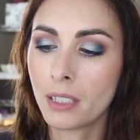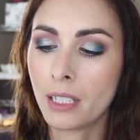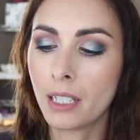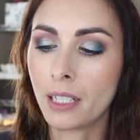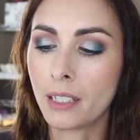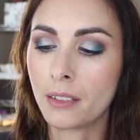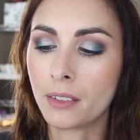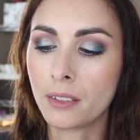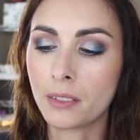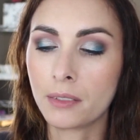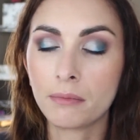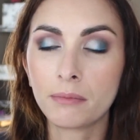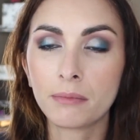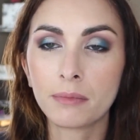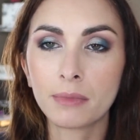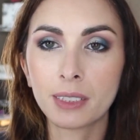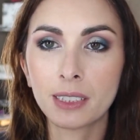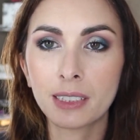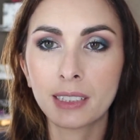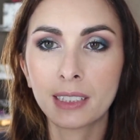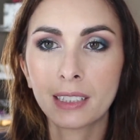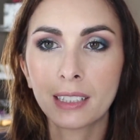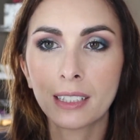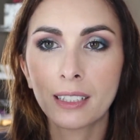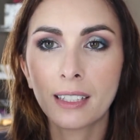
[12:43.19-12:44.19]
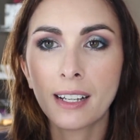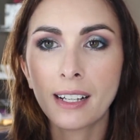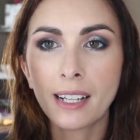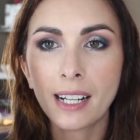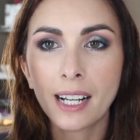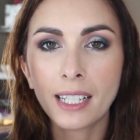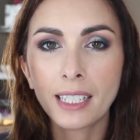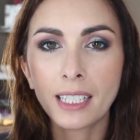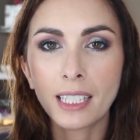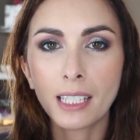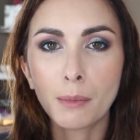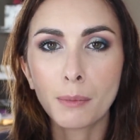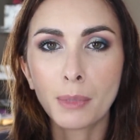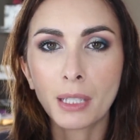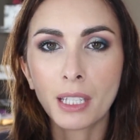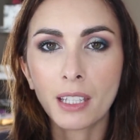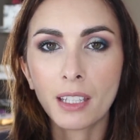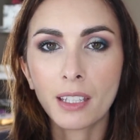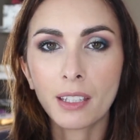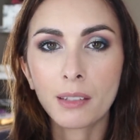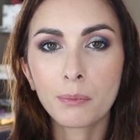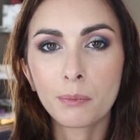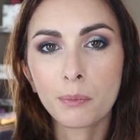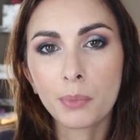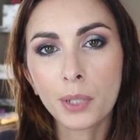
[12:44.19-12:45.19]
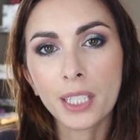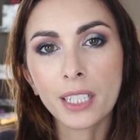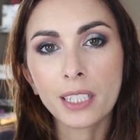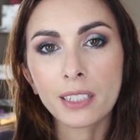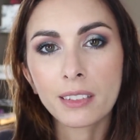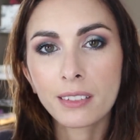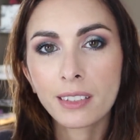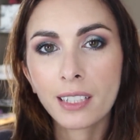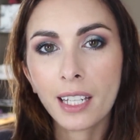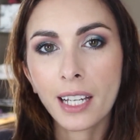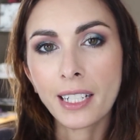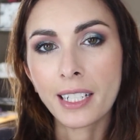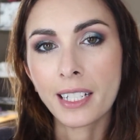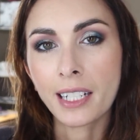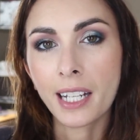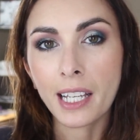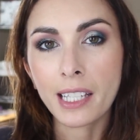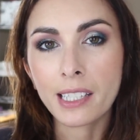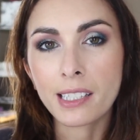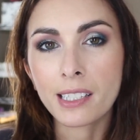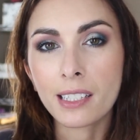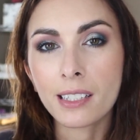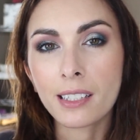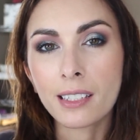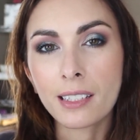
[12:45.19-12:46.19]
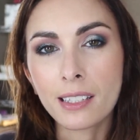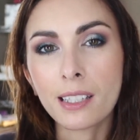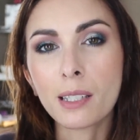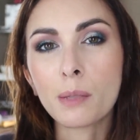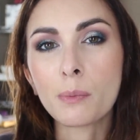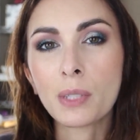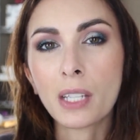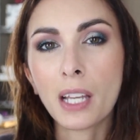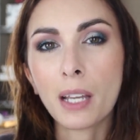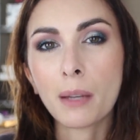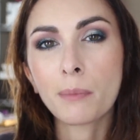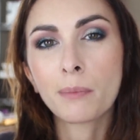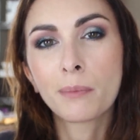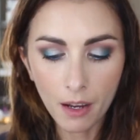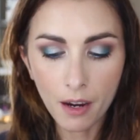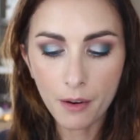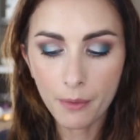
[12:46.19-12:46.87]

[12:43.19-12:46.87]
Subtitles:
I don't know. It's kind of gimmicky, but kind of nice at the same time.